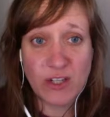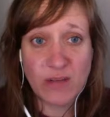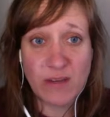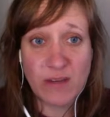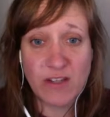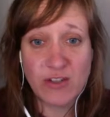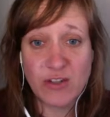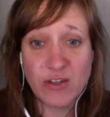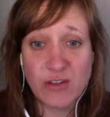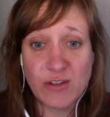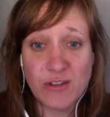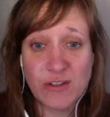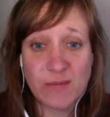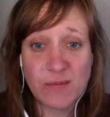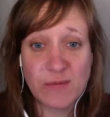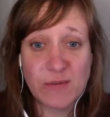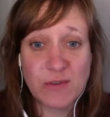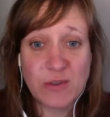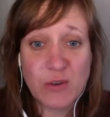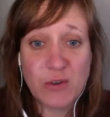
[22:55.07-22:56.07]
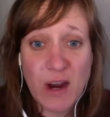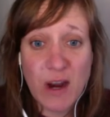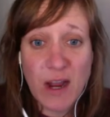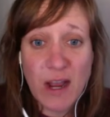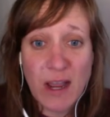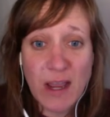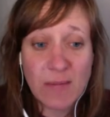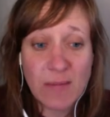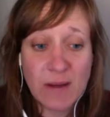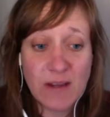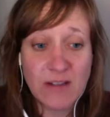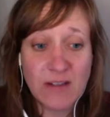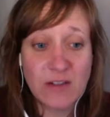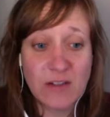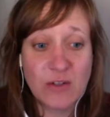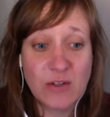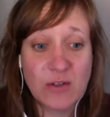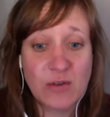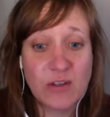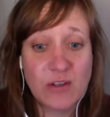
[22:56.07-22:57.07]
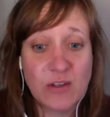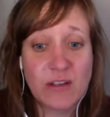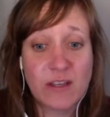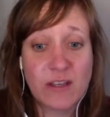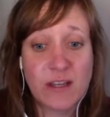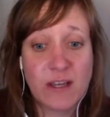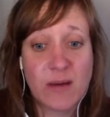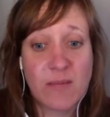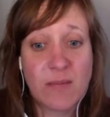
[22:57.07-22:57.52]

Make sure you subscribe to the ClickUp